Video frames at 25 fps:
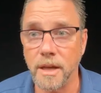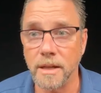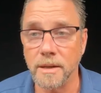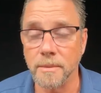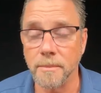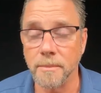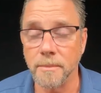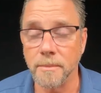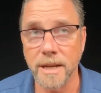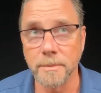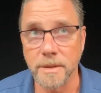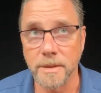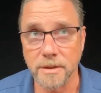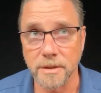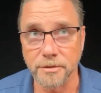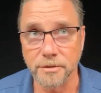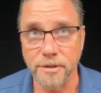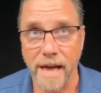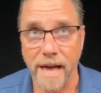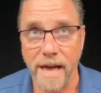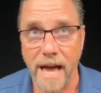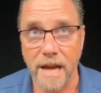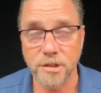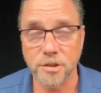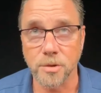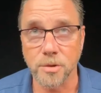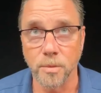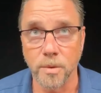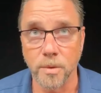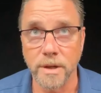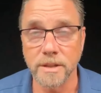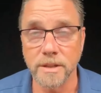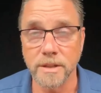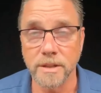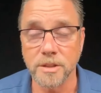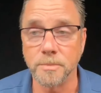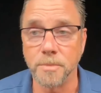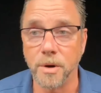and it might have been the Flash or one
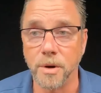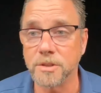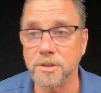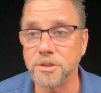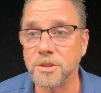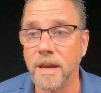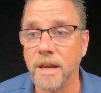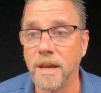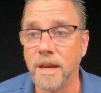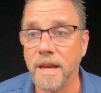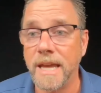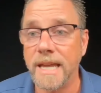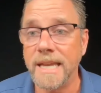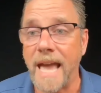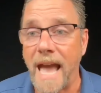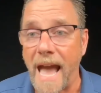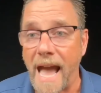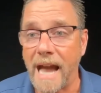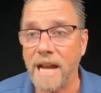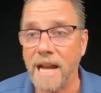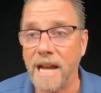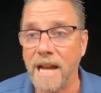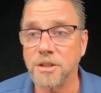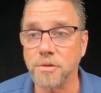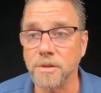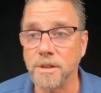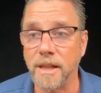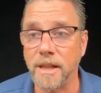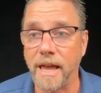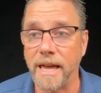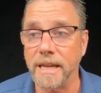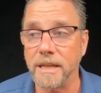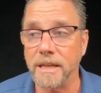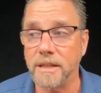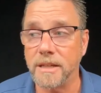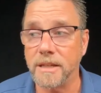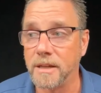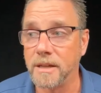of these books, he actually
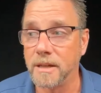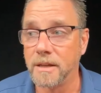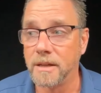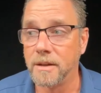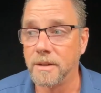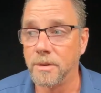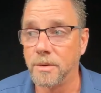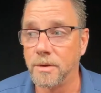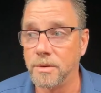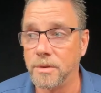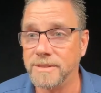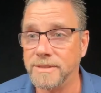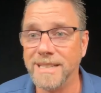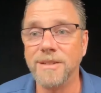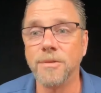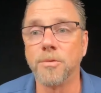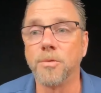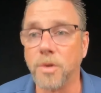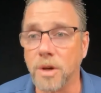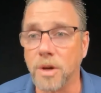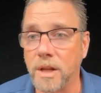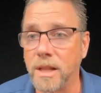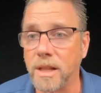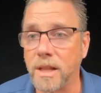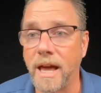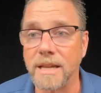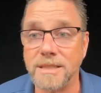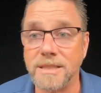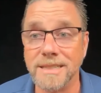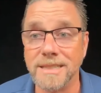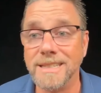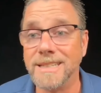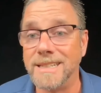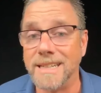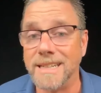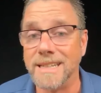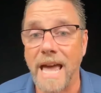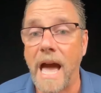didn't realize he
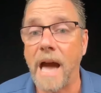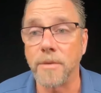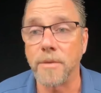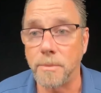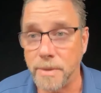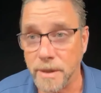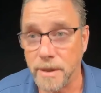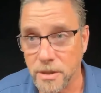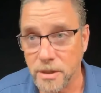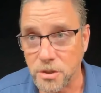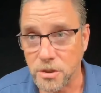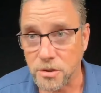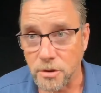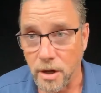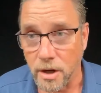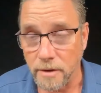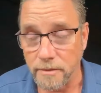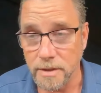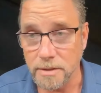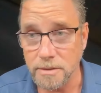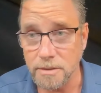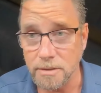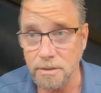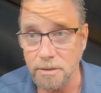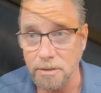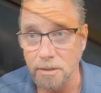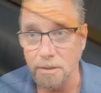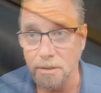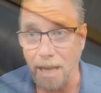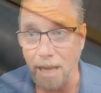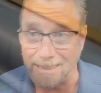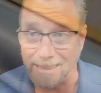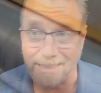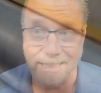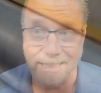didn't have a picture of it at